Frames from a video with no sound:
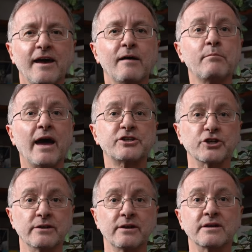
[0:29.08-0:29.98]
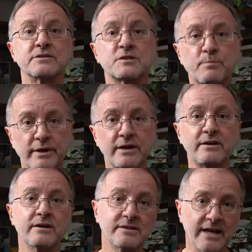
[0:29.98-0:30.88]
Imagine a
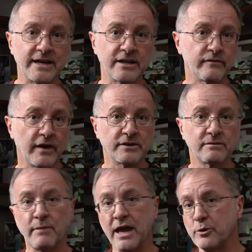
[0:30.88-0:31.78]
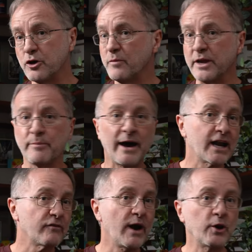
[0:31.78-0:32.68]
speed dating event. Maybe you've been a
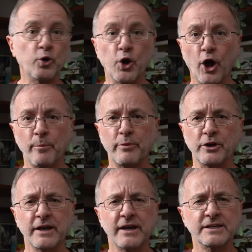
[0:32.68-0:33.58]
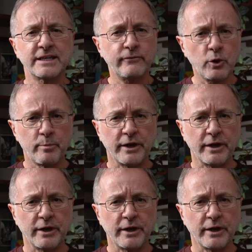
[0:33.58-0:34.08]
part of one or not, but to give you a